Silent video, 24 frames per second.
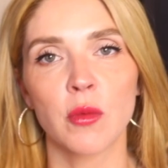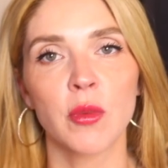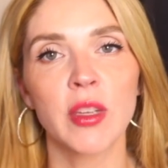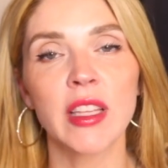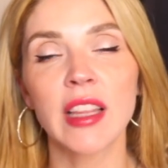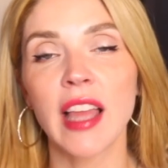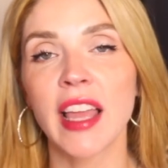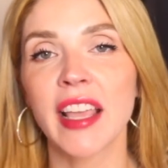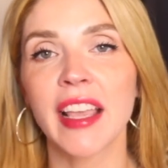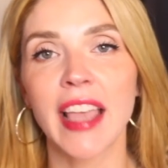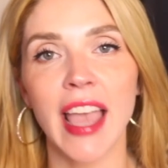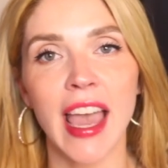We
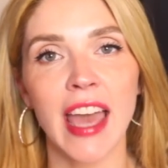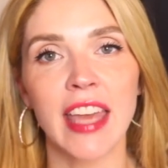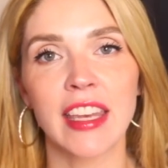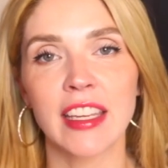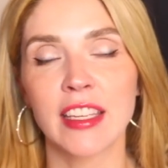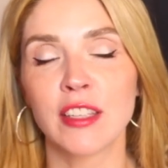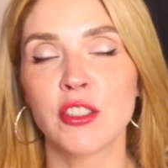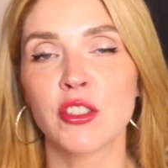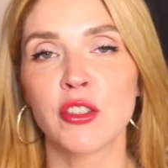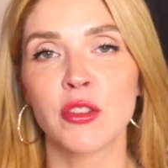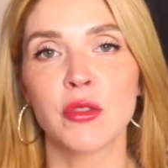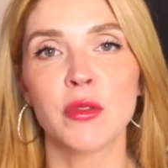like
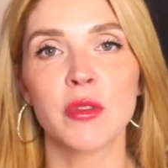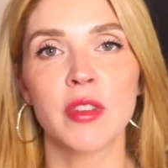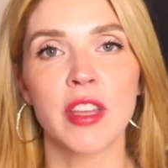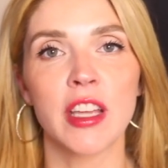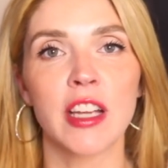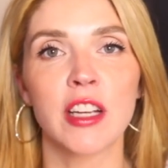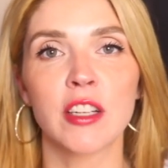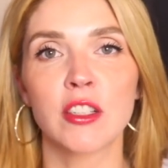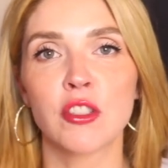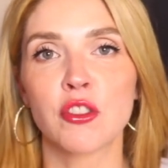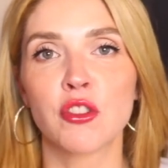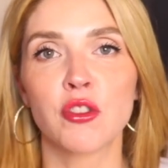adding to
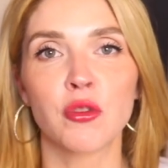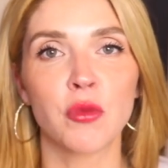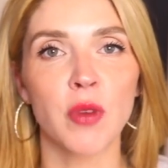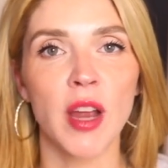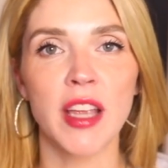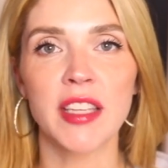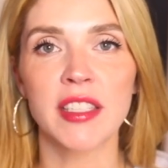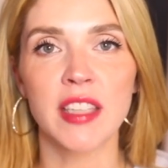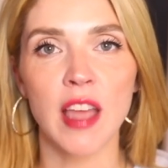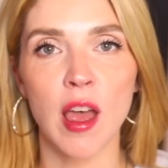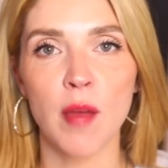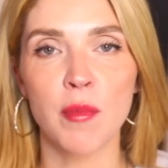their
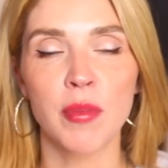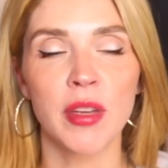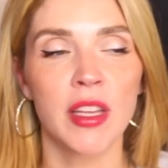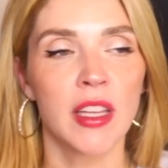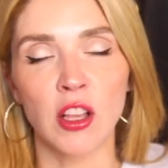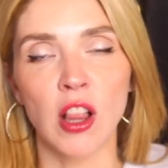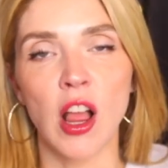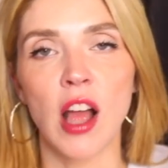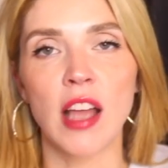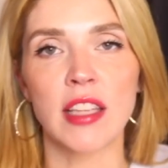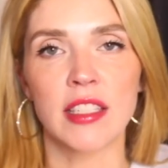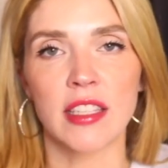dress up
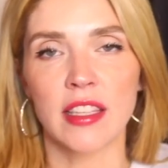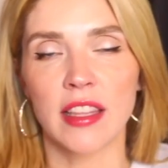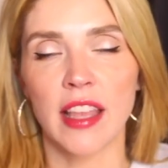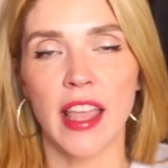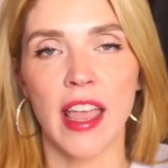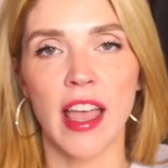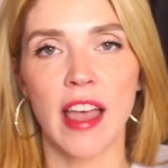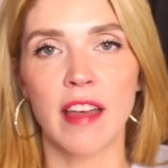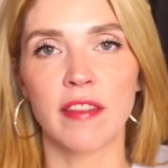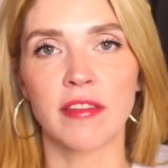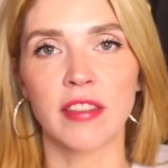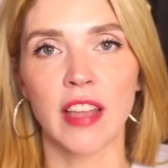closet. They
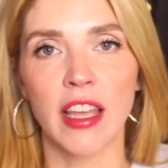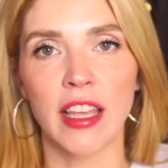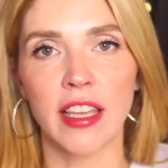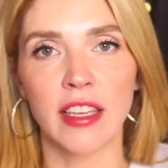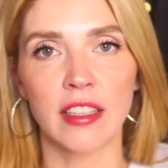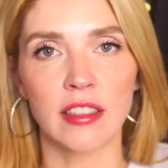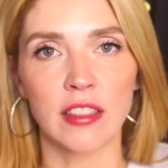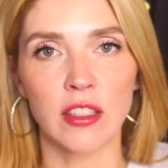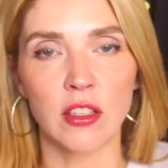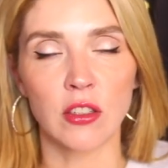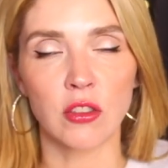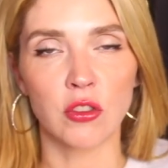have like
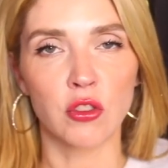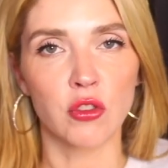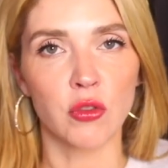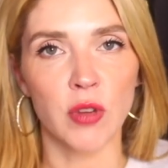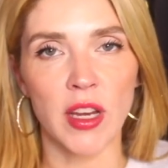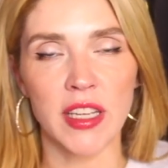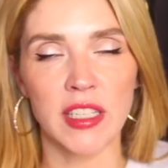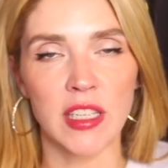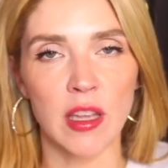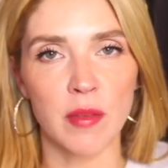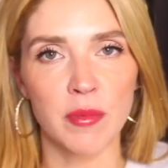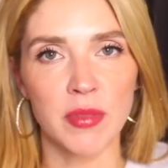a little
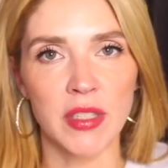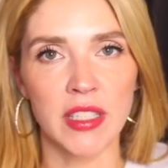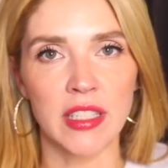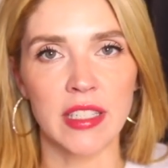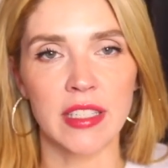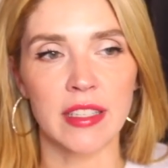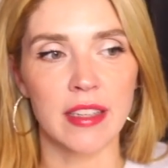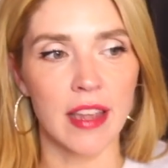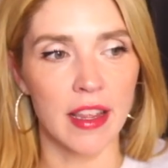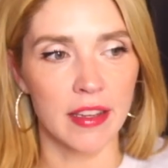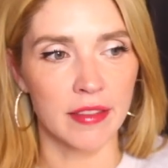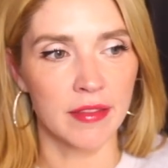dress up
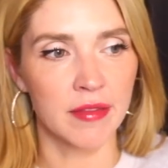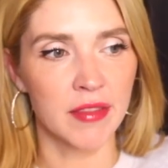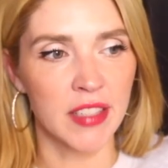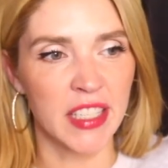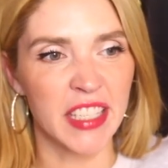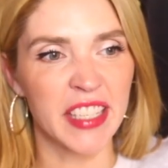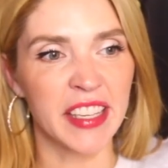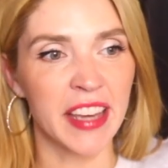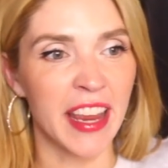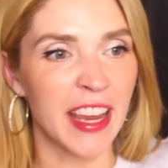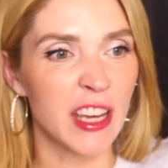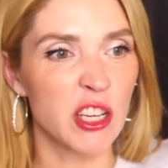
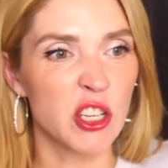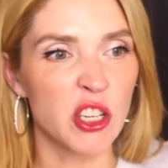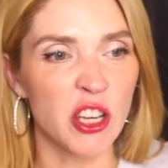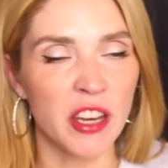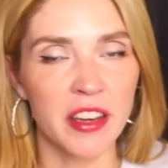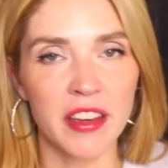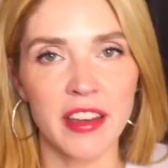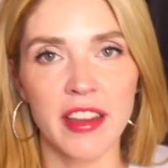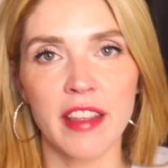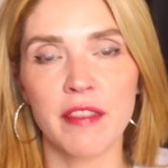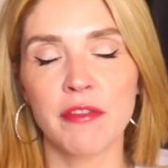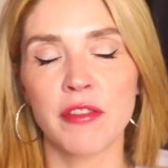
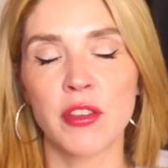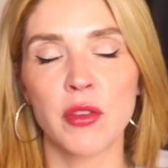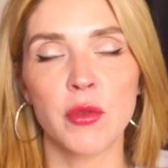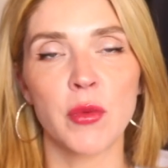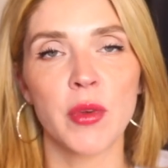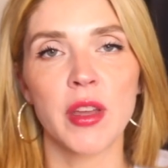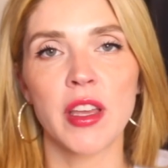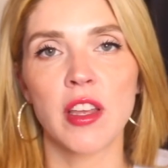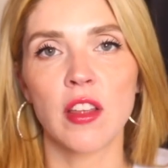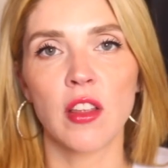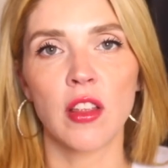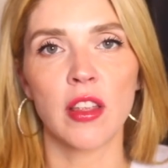station, if you
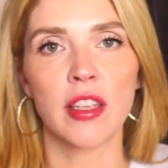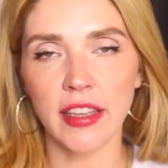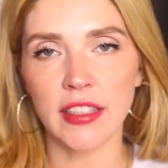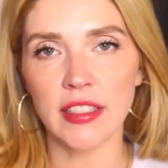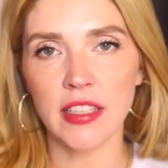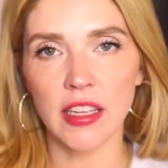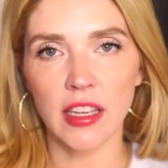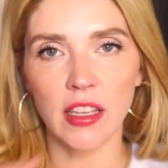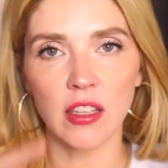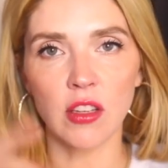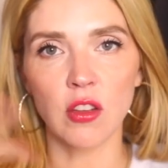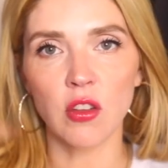will. It's
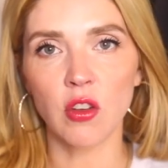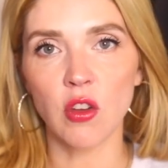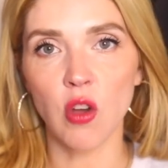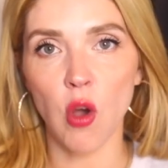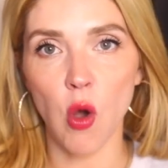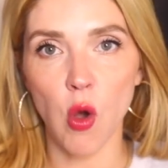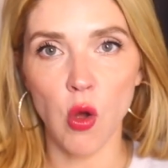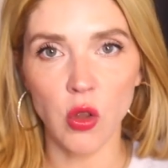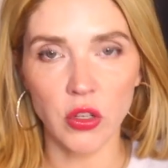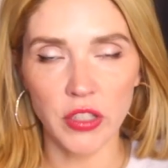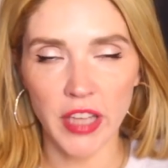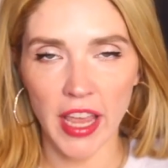like a little
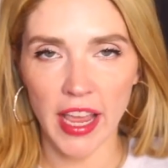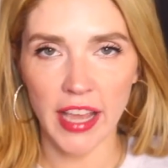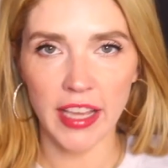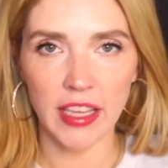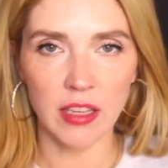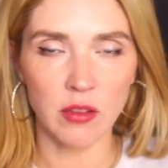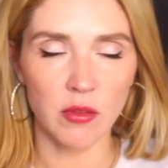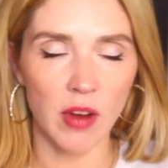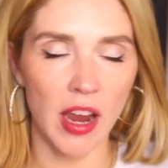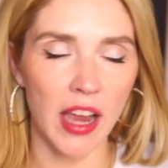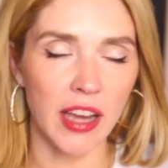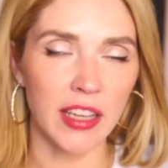gold
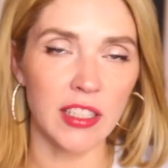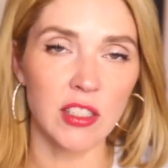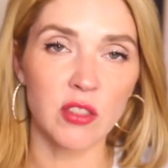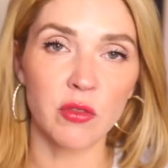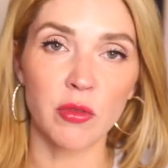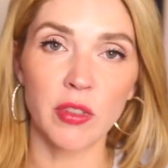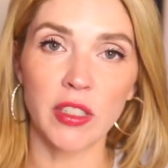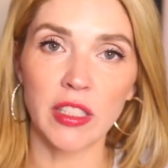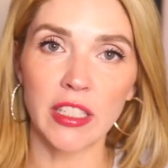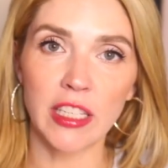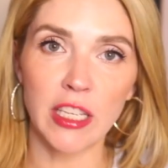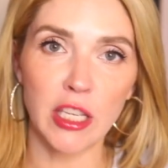hanging rack. It's
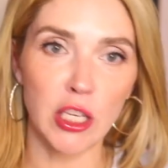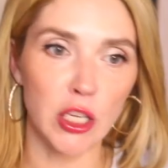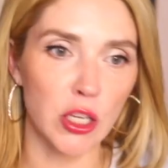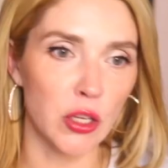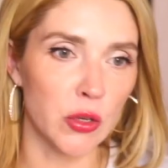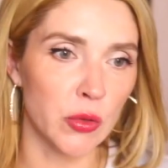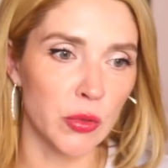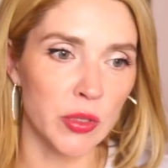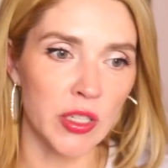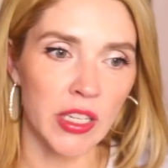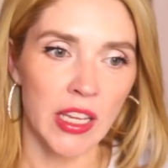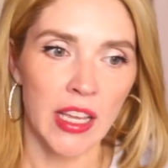really
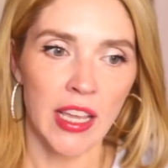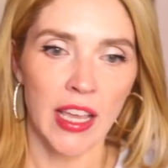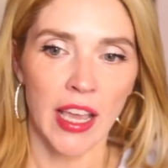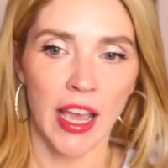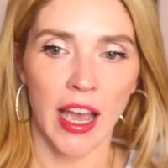cute.